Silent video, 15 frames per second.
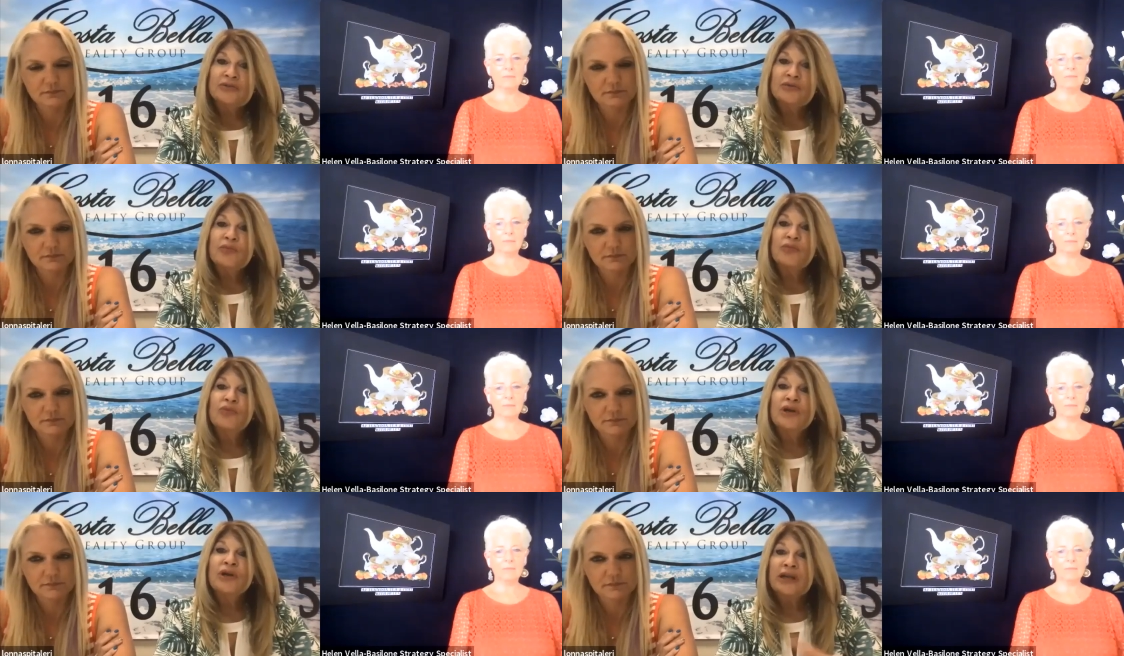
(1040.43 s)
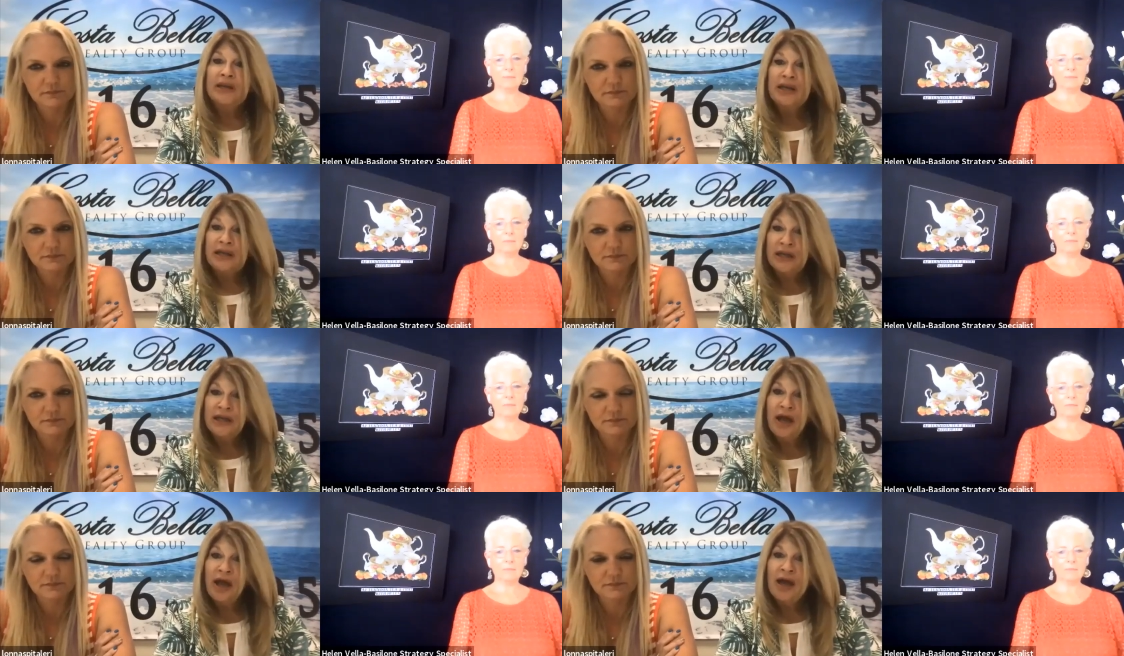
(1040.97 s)
Speaker 1: bringing
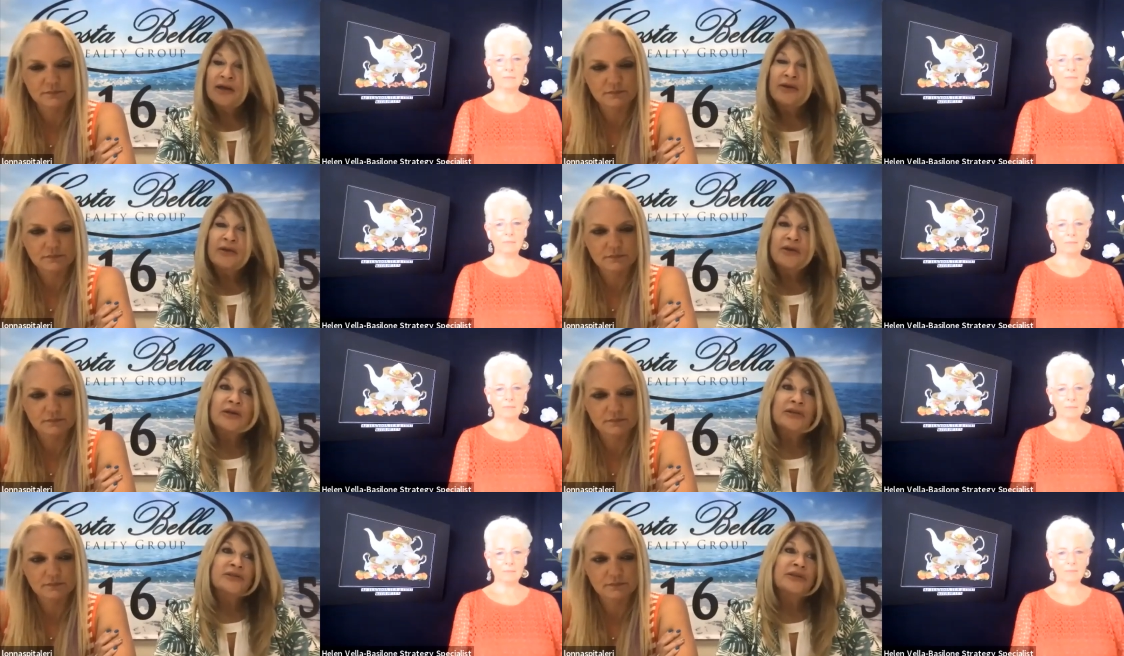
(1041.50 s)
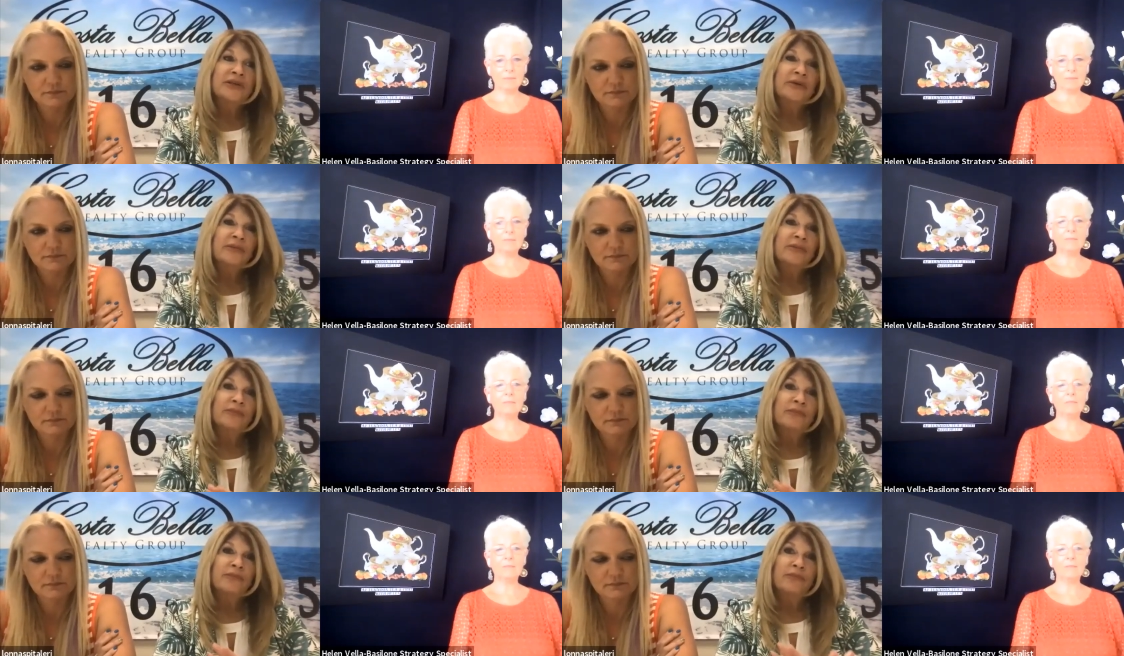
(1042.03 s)
Nikki on is a
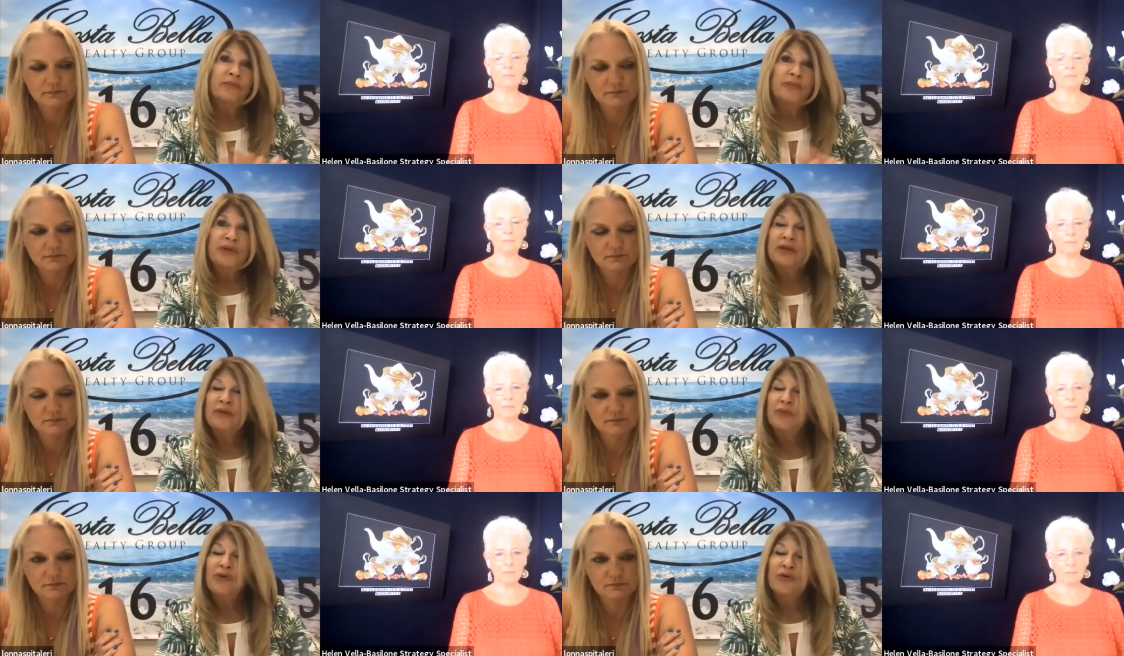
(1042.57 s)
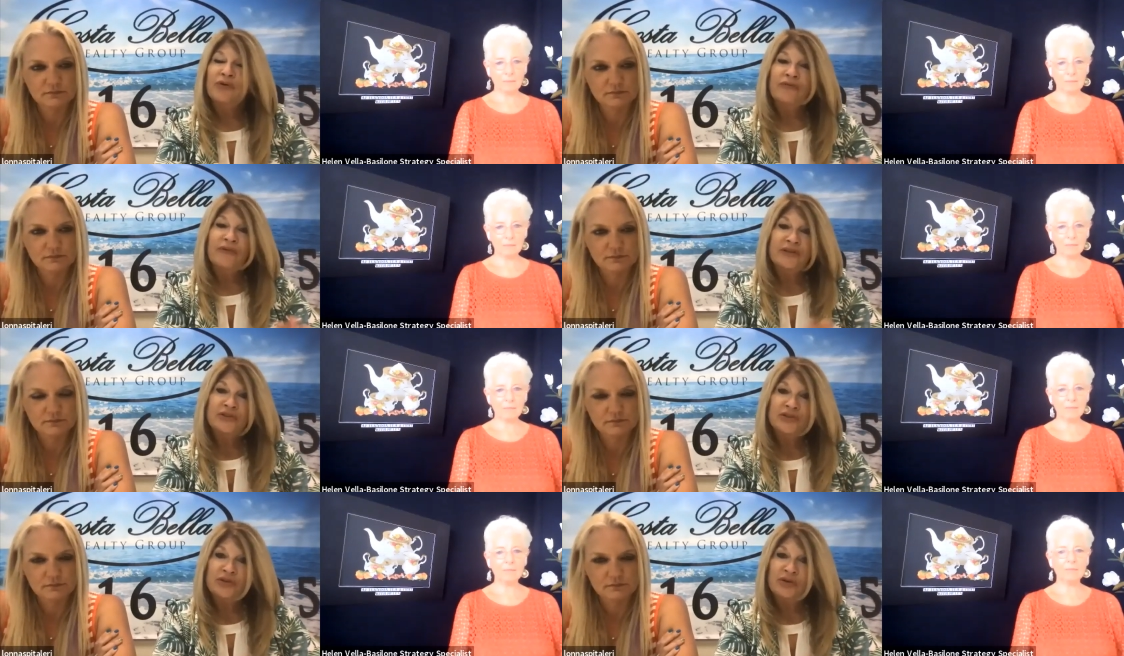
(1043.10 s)
big
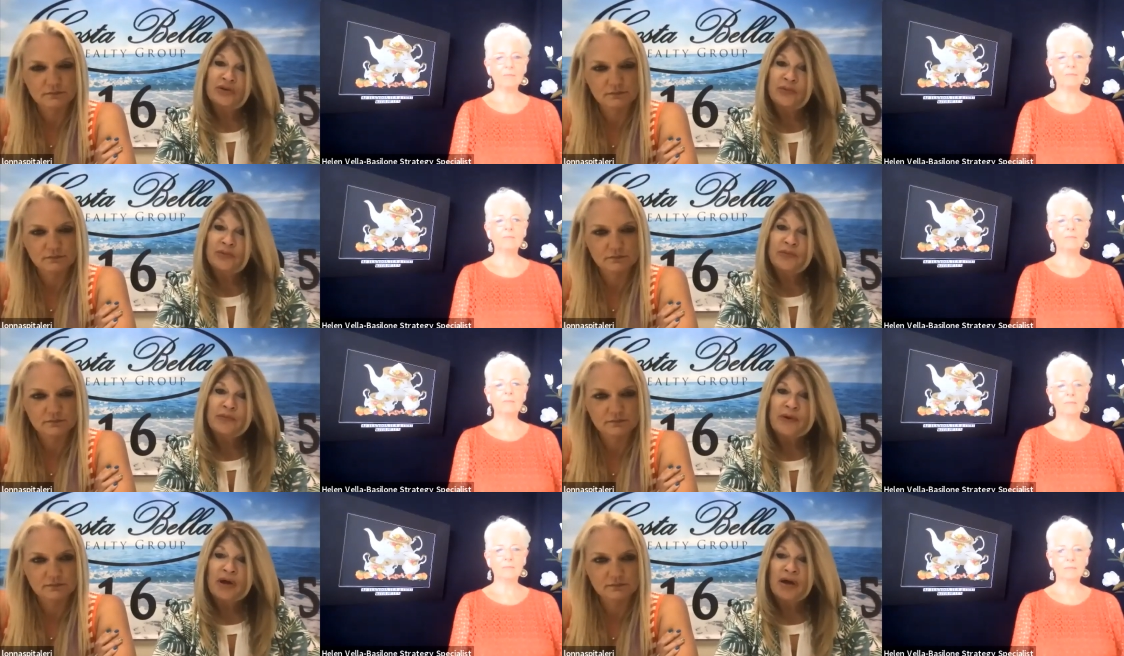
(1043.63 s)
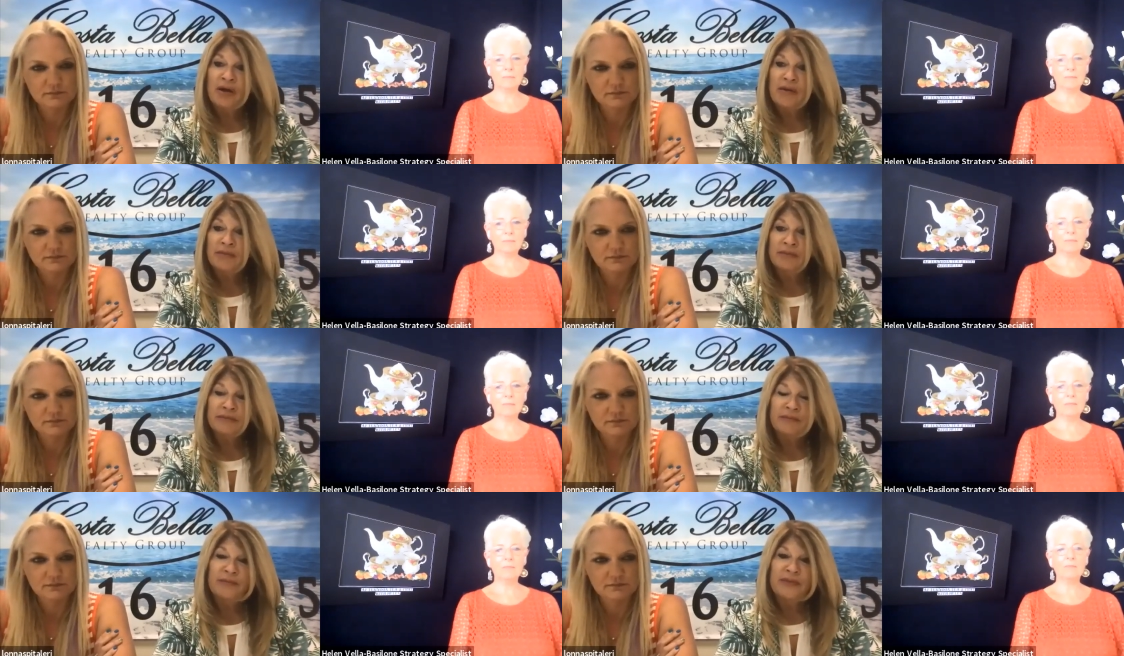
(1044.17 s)
motivational um,
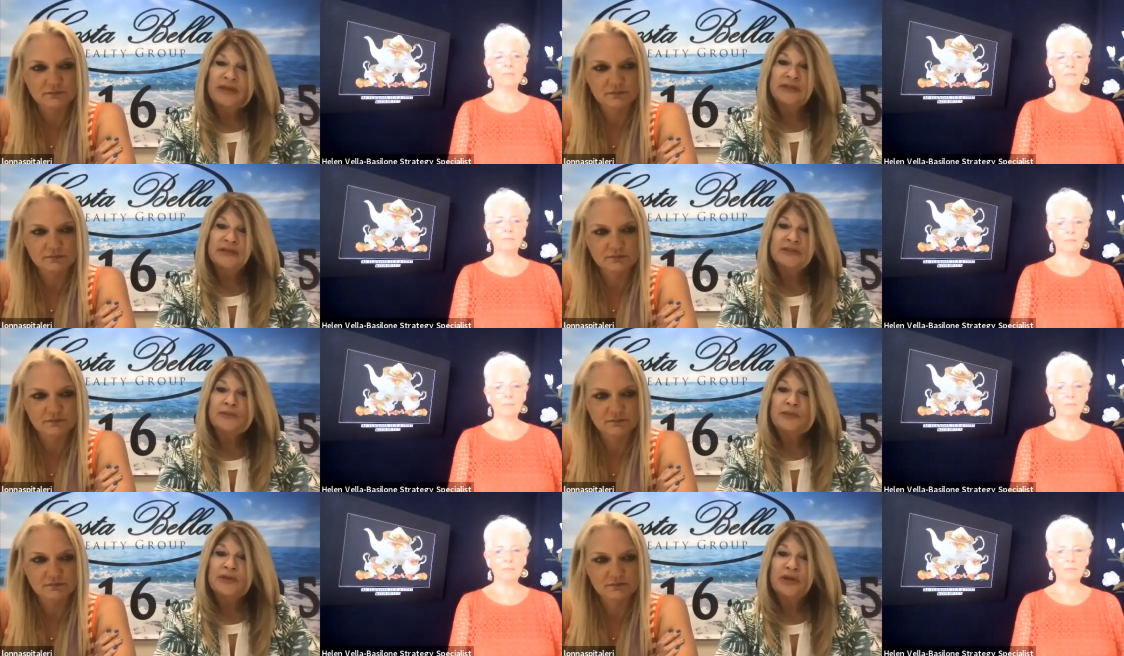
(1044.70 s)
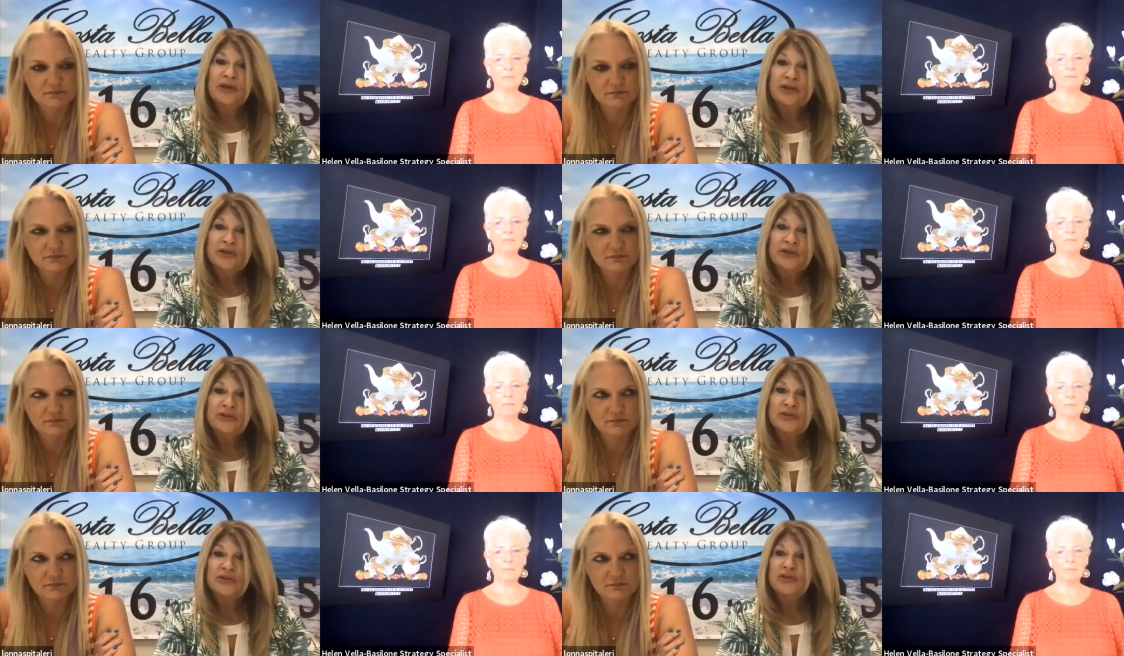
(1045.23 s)
piece
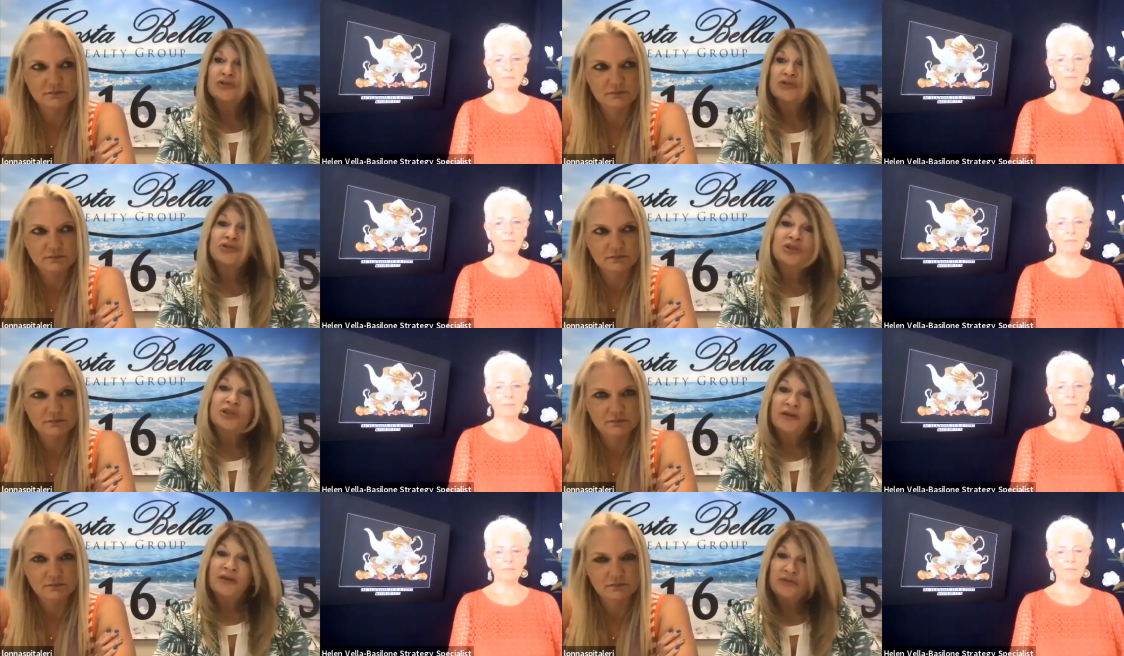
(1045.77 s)
because she never